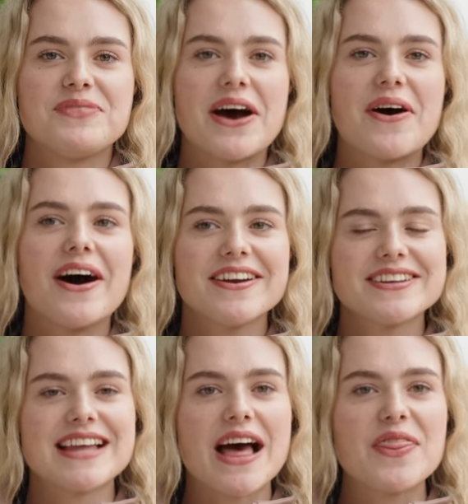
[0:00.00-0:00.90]
Now, I
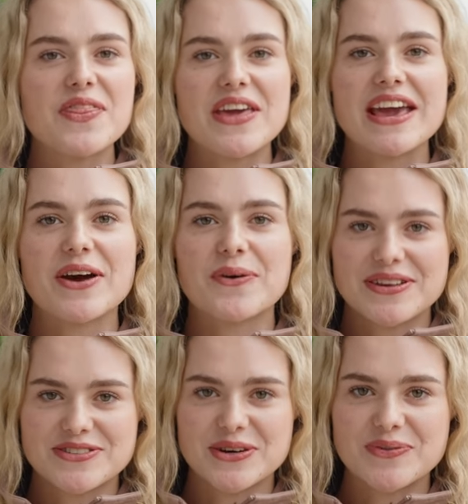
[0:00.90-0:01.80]
understand the
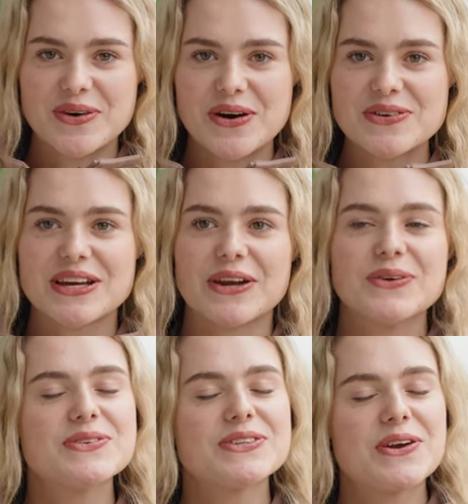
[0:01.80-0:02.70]
equestrian world can
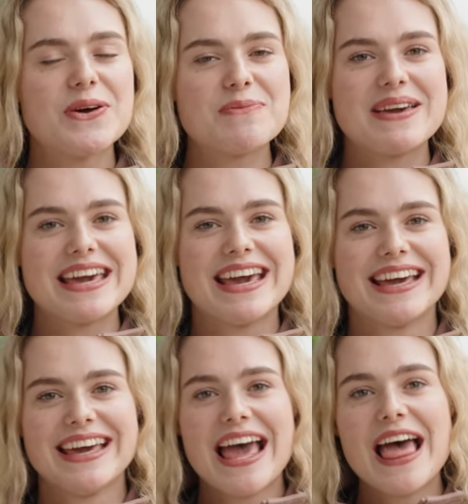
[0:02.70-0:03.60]
also not be
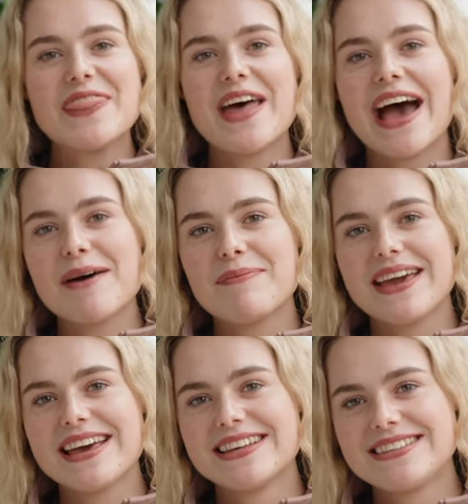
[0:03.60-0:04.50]
the
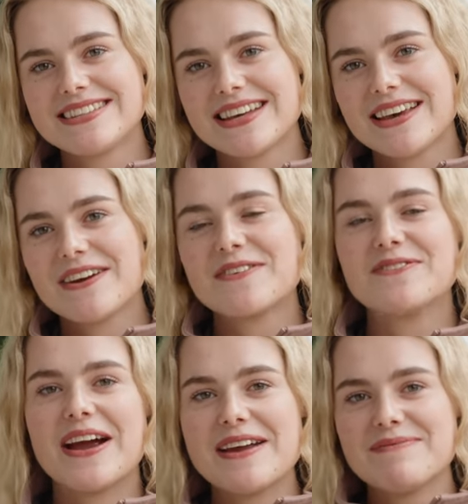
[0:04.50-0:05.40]
happiest
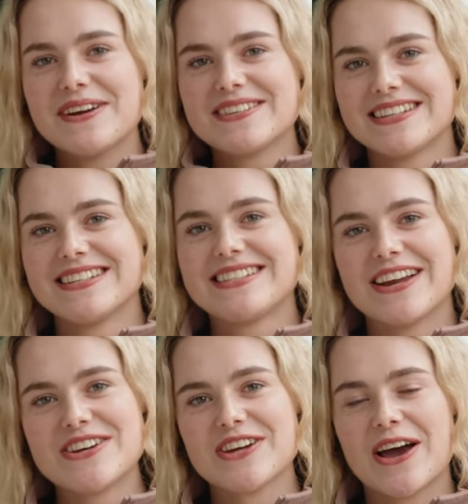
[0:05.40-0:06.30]
rainbows and
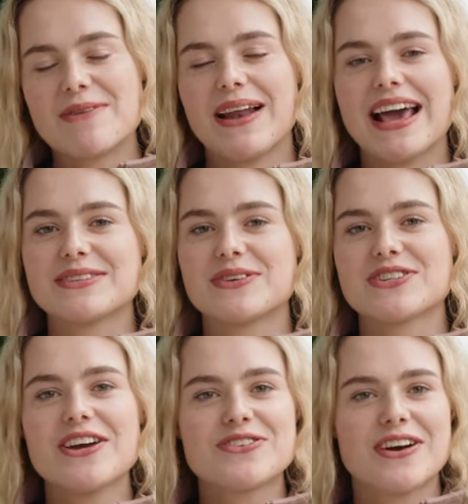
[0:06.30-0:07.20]
sunshine place, which
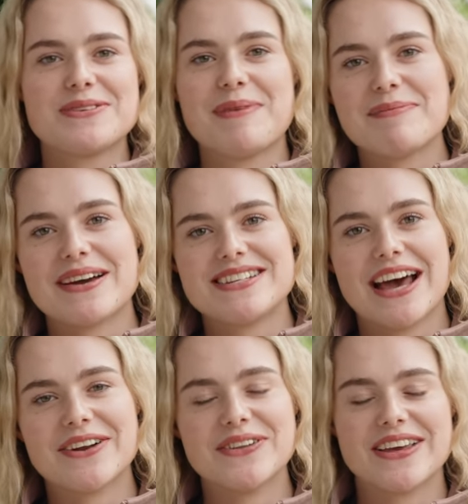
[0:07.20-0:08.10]
I tried to make my
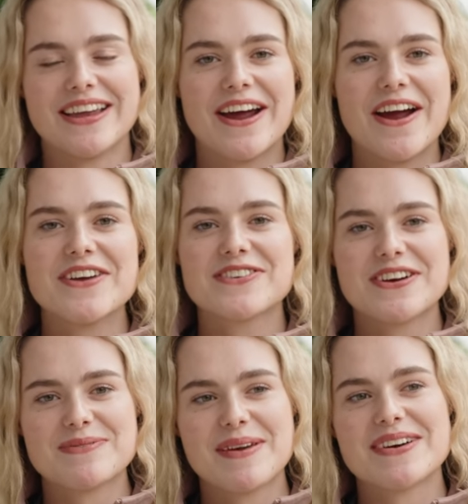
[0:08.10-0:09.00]
channel, you know, I
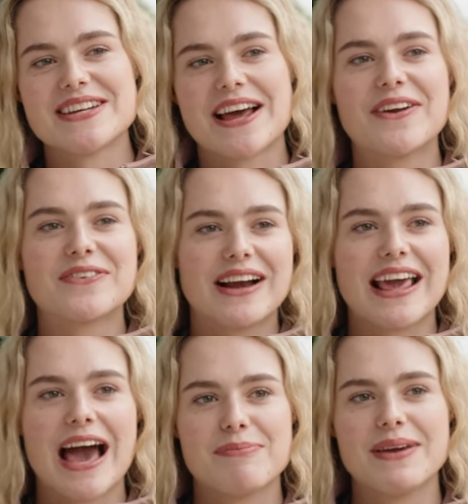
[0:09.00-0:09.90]
tried to make my channel a
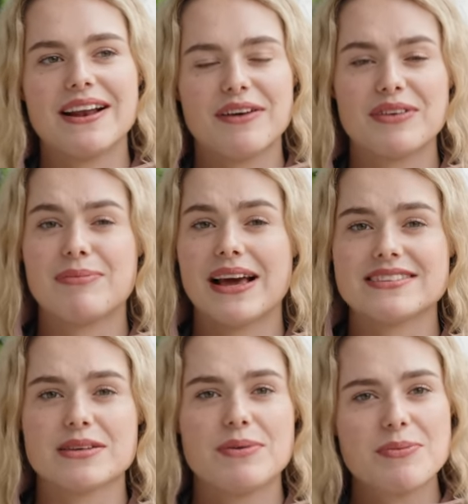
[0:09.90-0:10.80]
really happy, lovely
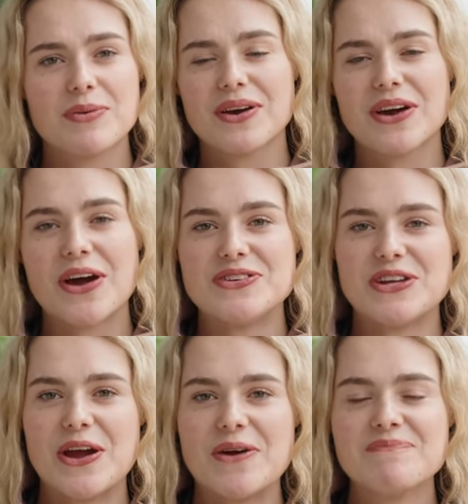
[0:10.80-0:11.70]
place that people can go
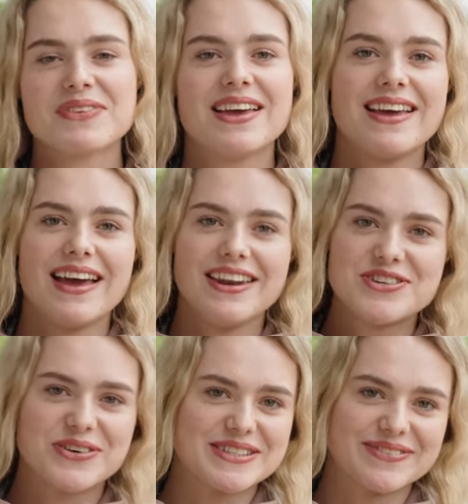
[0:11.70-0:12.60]
to and
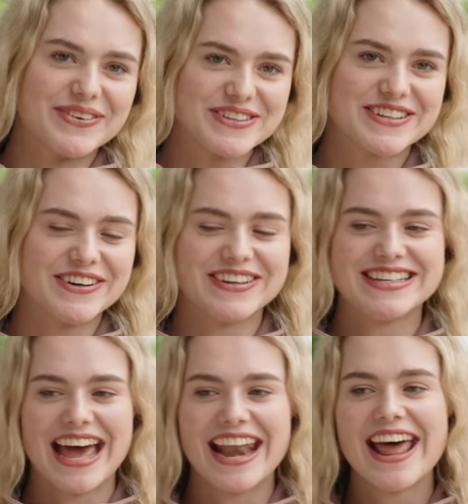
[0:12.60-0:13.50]
enjoy some horse
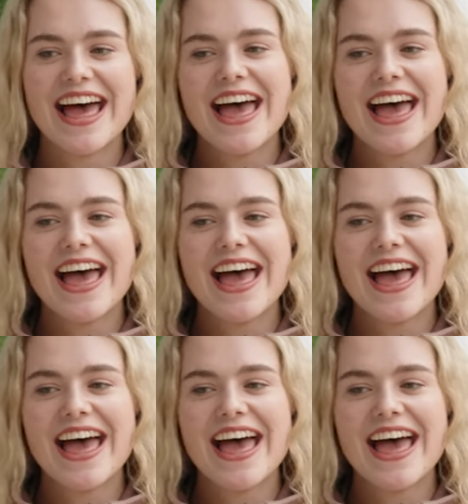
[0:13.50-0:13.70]
content,